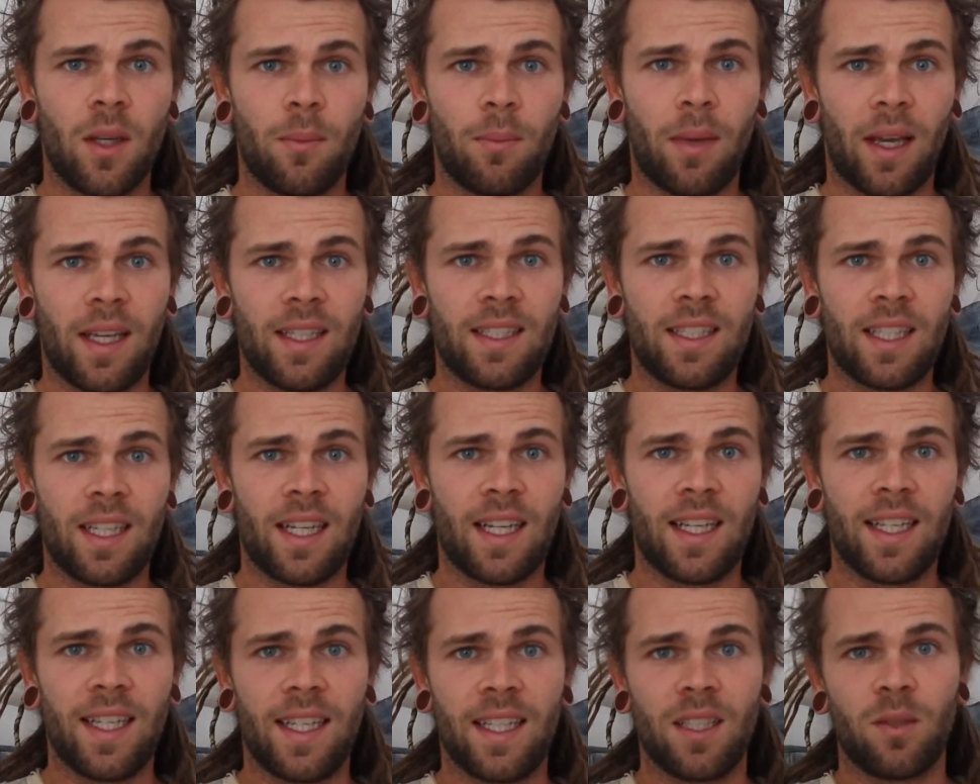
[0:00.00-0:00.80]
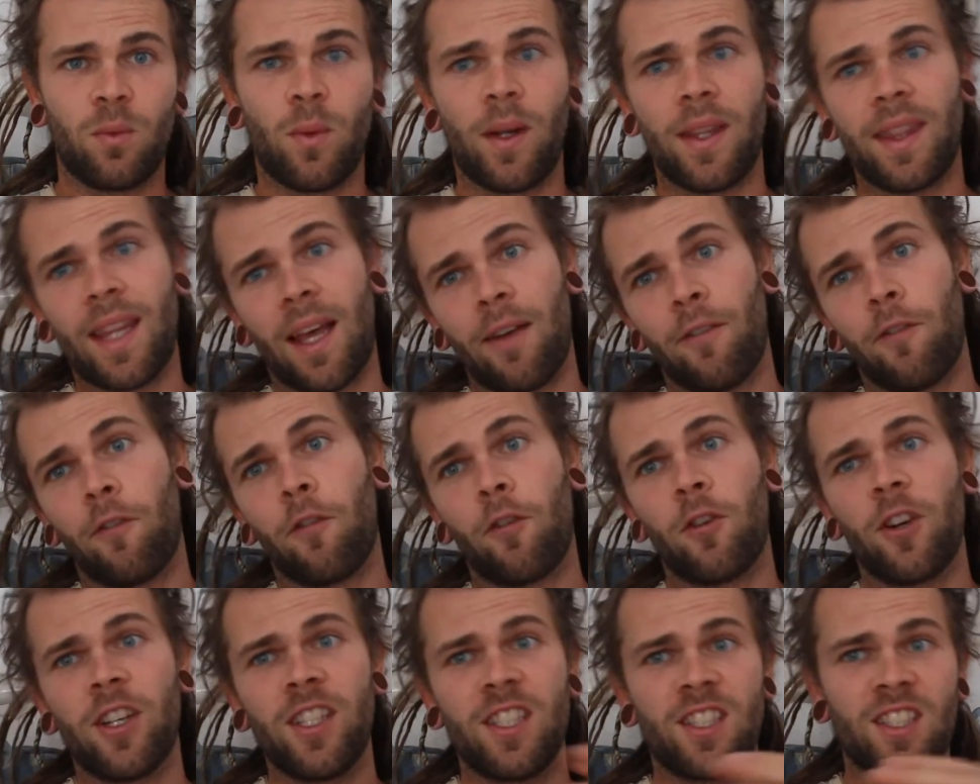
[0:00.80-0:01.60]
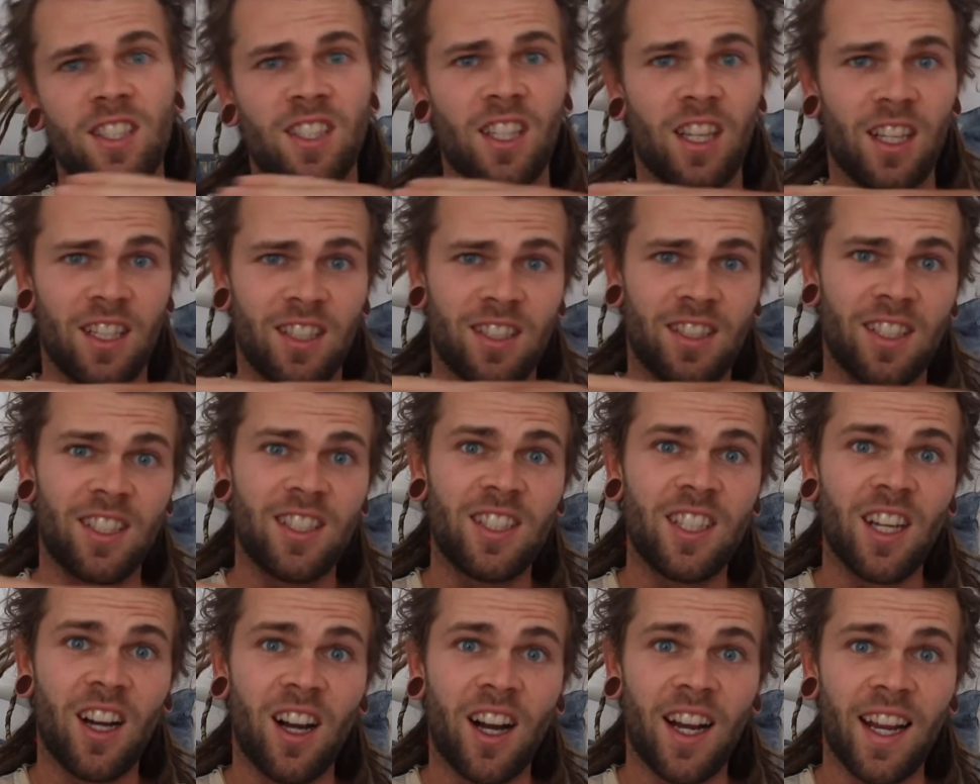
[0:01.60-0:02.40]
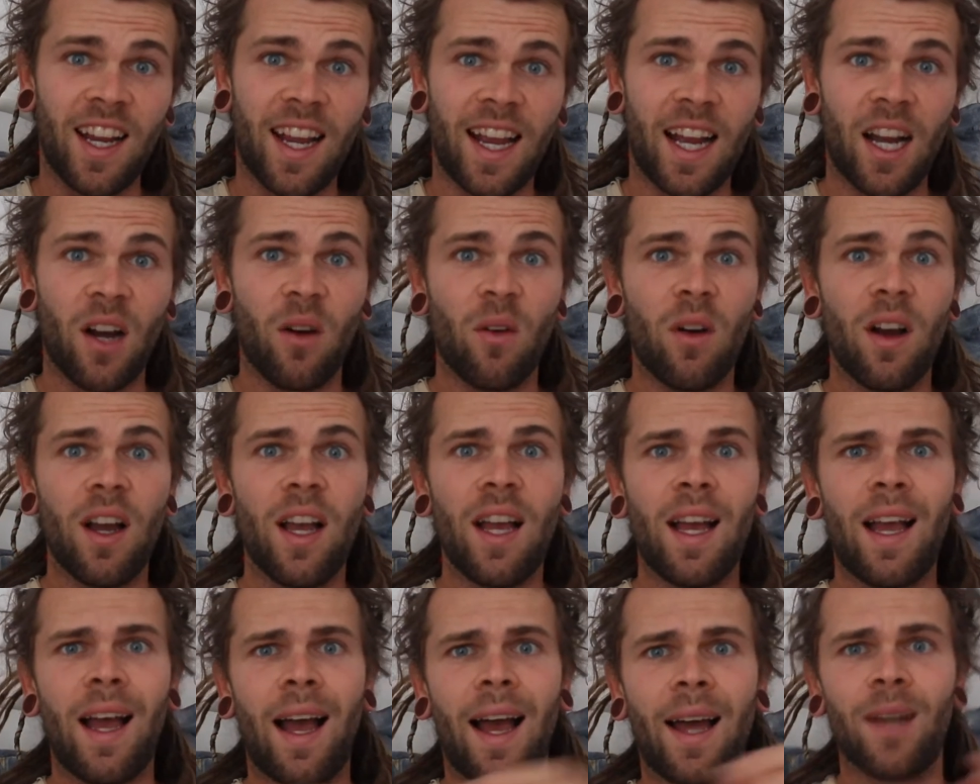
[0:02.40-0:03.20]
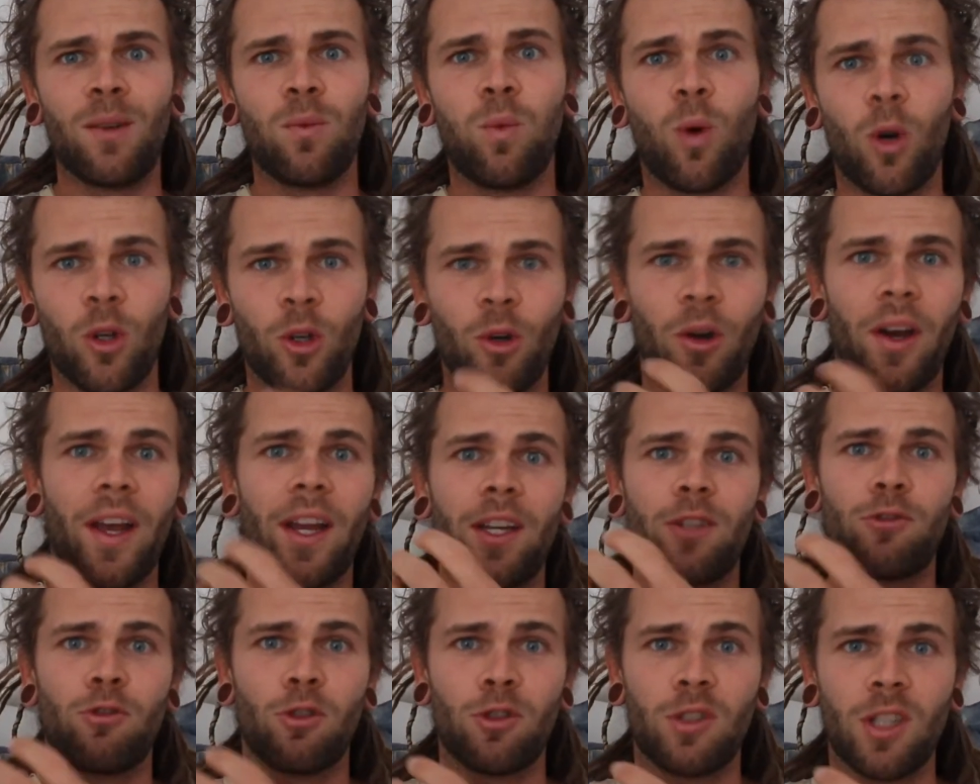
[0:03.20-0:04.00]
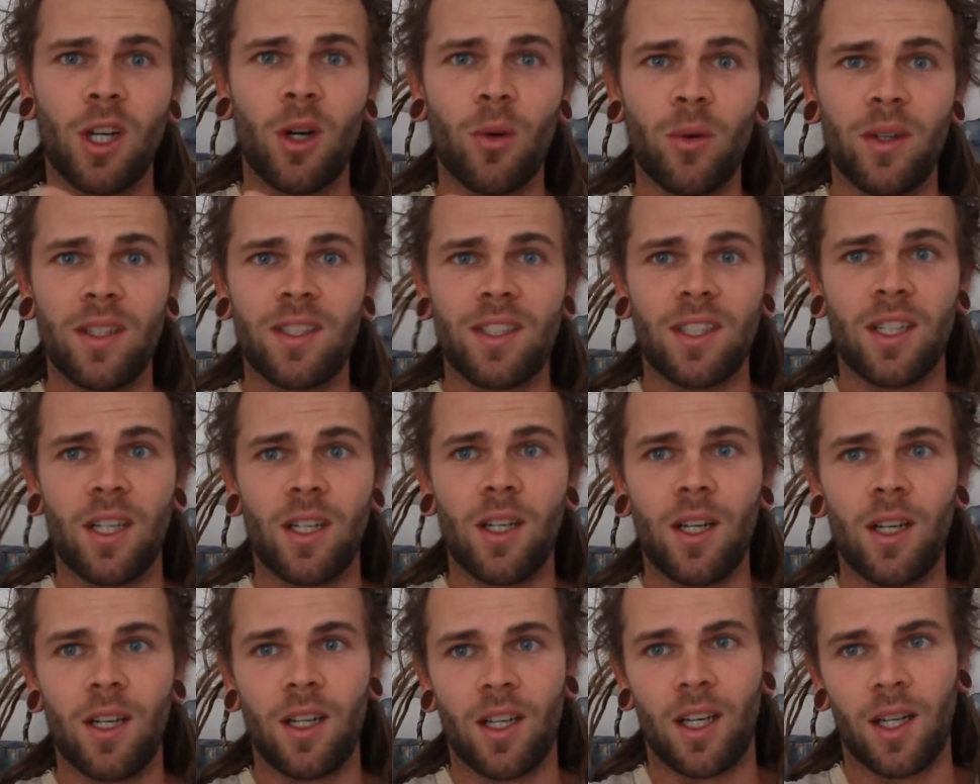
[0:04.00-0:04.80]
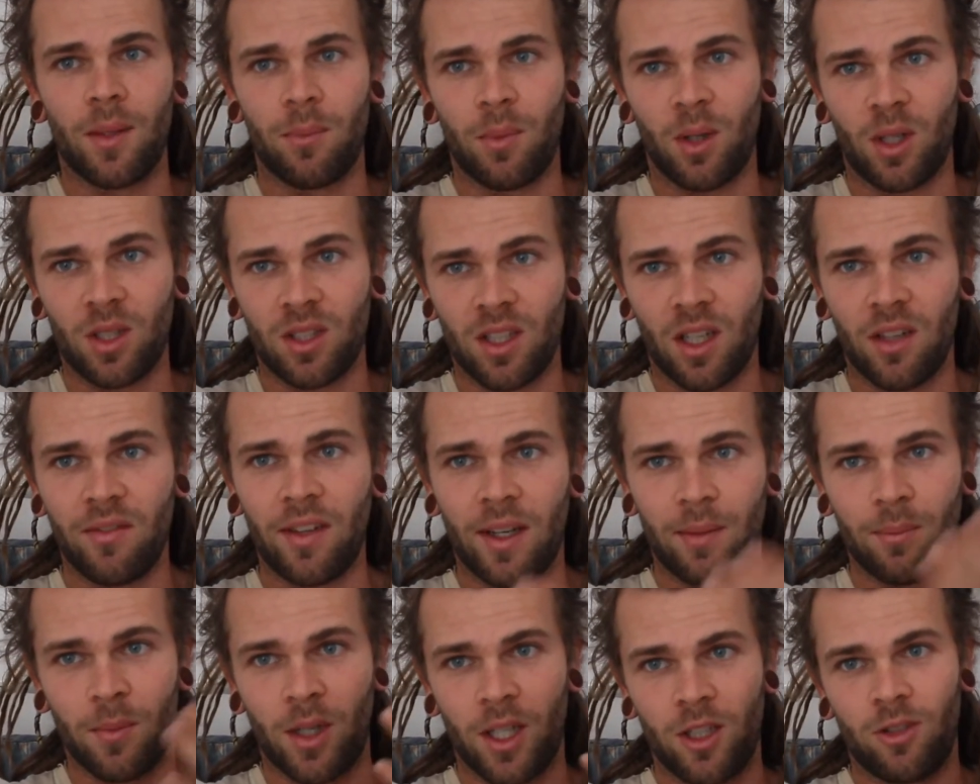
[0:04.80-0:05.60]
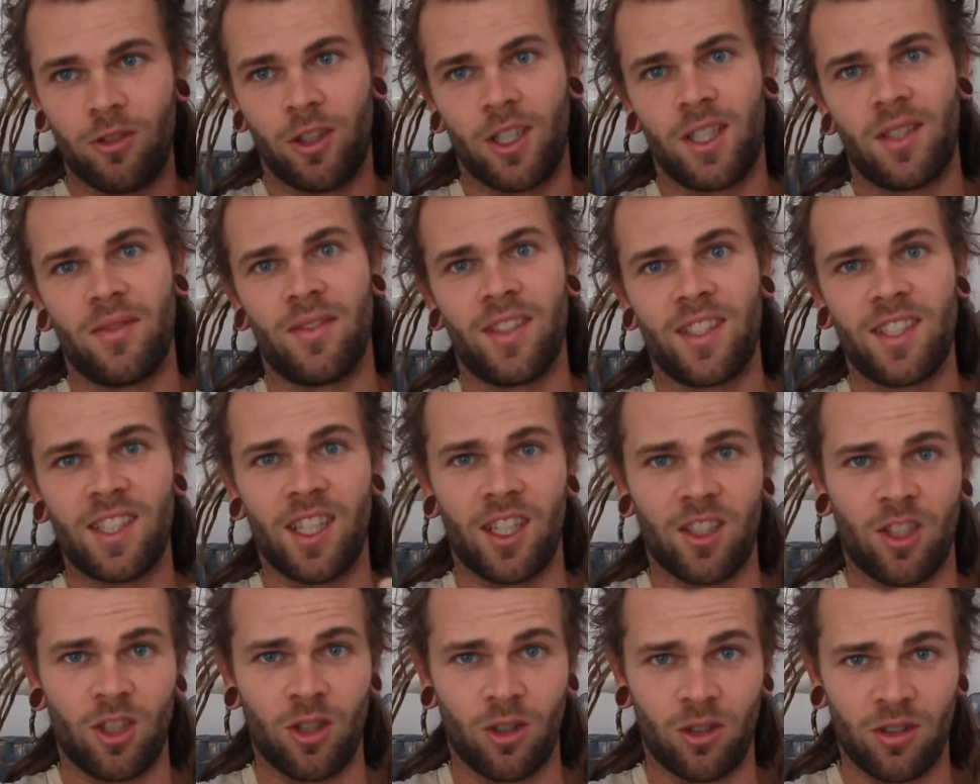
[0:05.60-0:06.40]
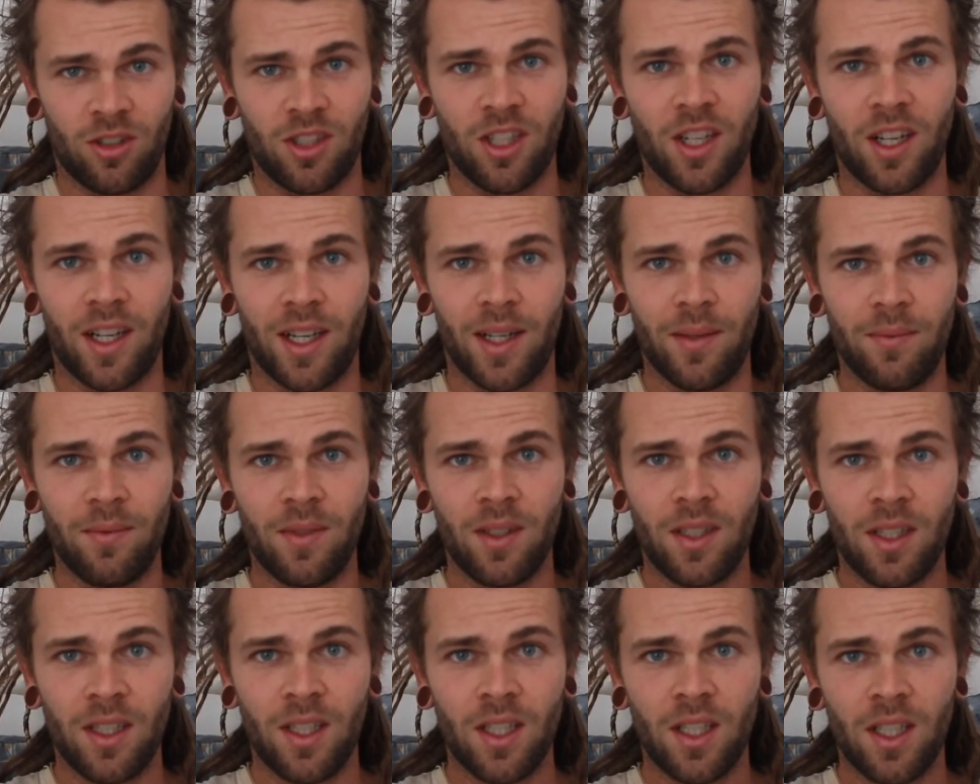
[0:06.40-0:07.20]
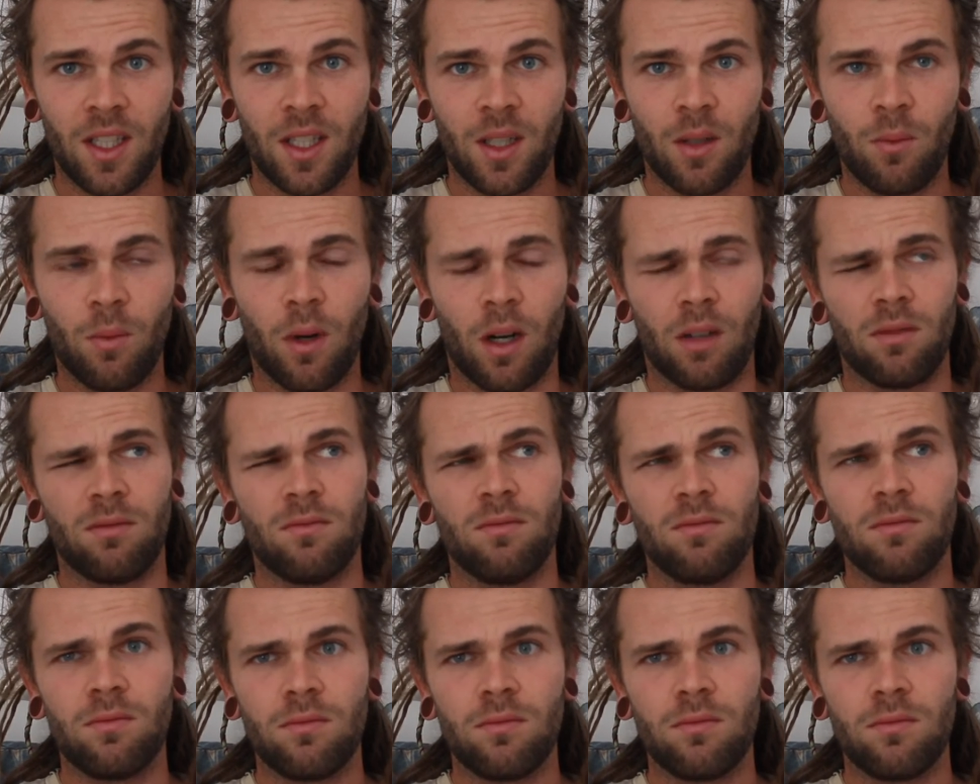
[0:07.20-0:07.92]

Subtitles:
basically it's when that frizz starts to die out and what your end result is going to look like, because I've had my dreads for such a long time, well,